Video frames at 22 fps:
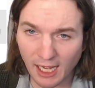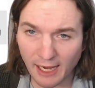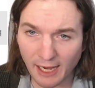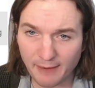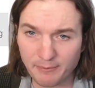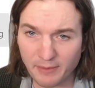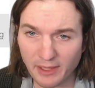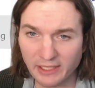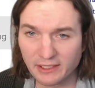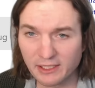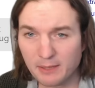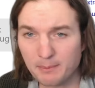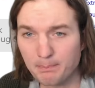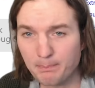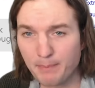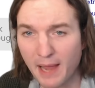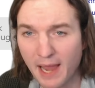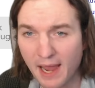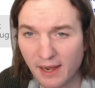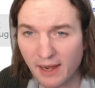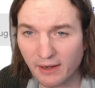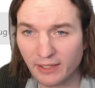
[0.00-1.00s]
I'm then
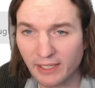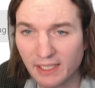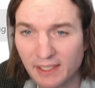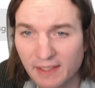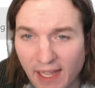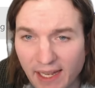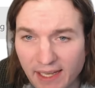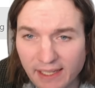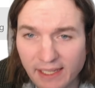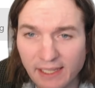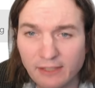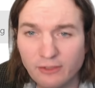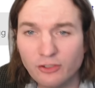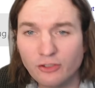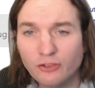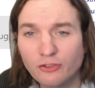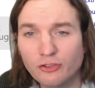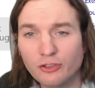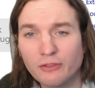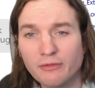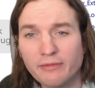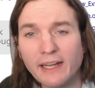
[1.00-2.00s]
comparing that
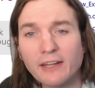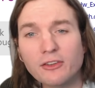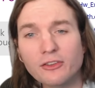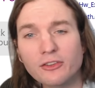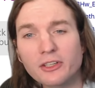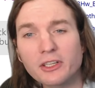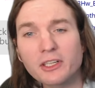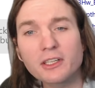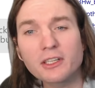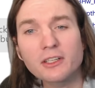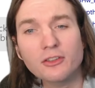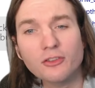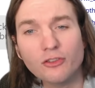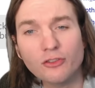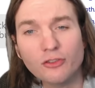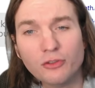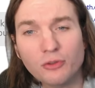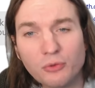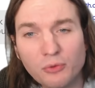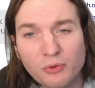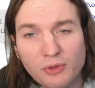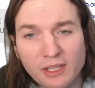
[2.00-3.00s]
integer vector
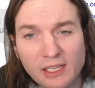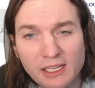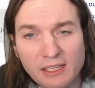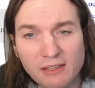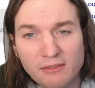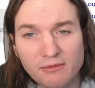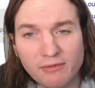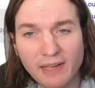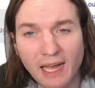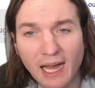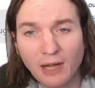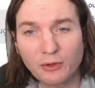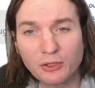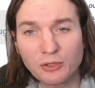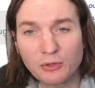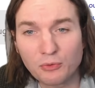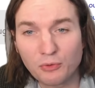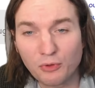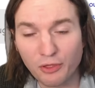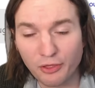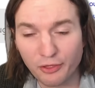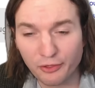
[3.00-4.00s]
to the
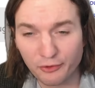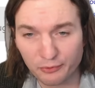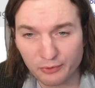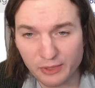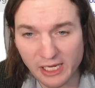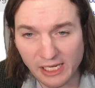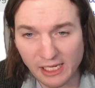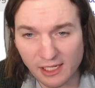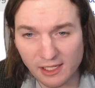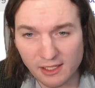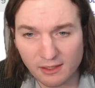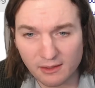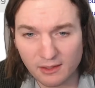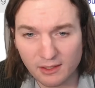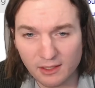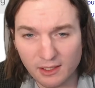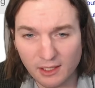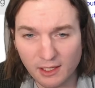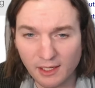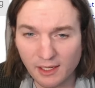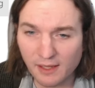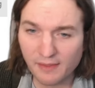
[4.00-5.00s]
value 3,
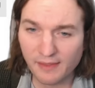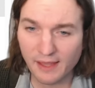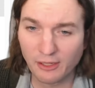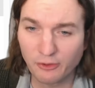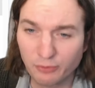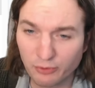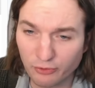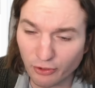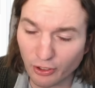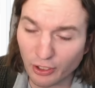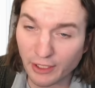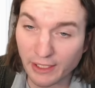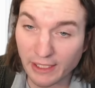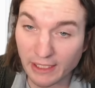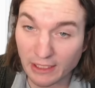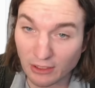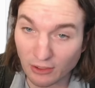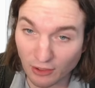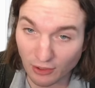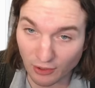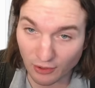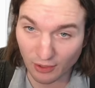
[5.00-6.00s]
that's
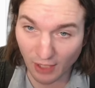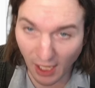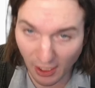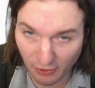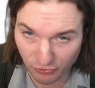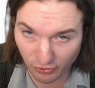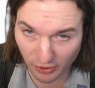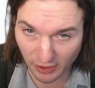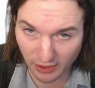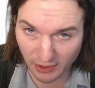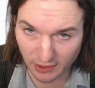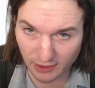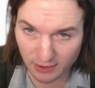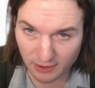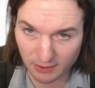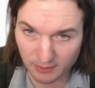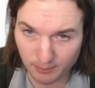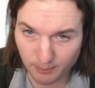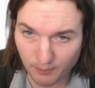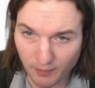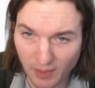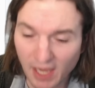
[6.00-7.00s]
returning logic.
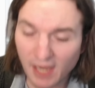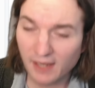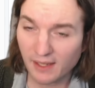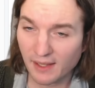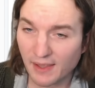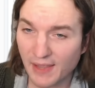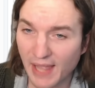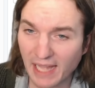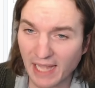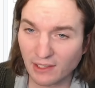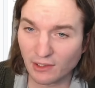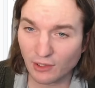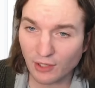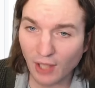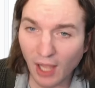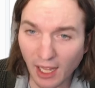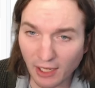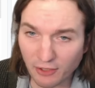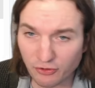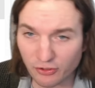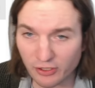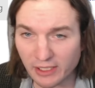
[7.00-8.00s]
That
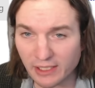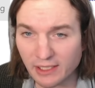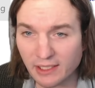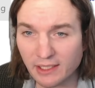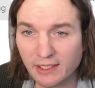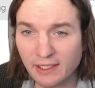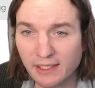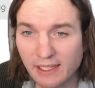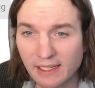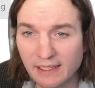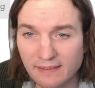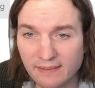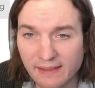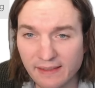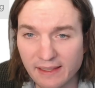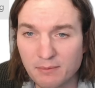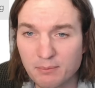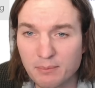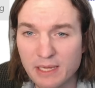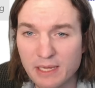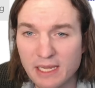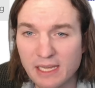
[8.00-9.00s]
logic is
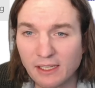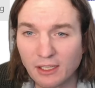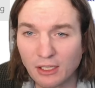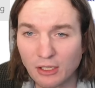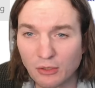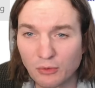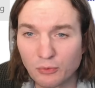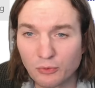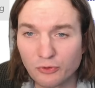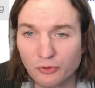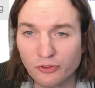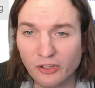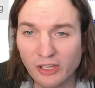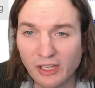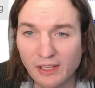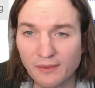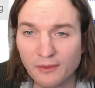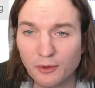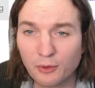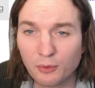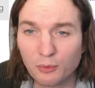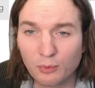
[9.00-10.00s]
then being used
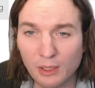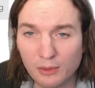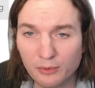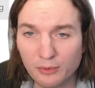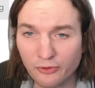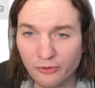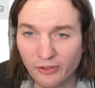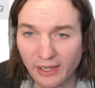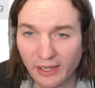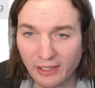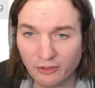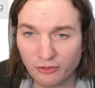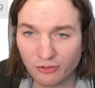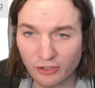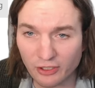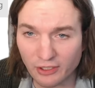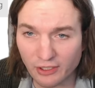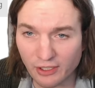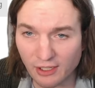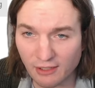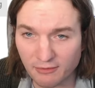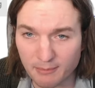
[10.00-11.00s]
in the row
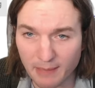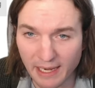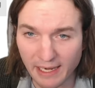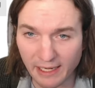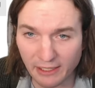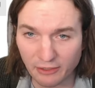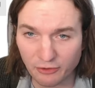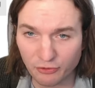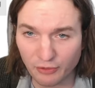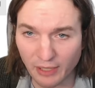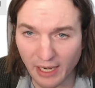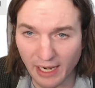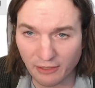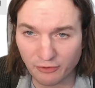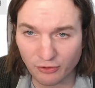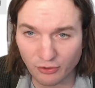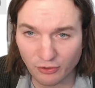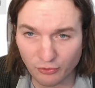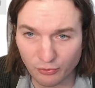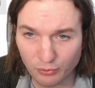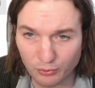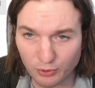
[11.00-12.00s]
section of my
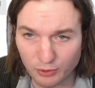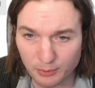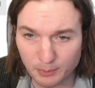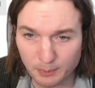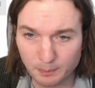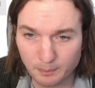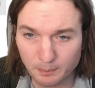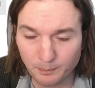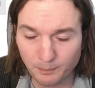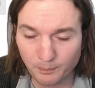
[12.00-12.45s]
extraction tool.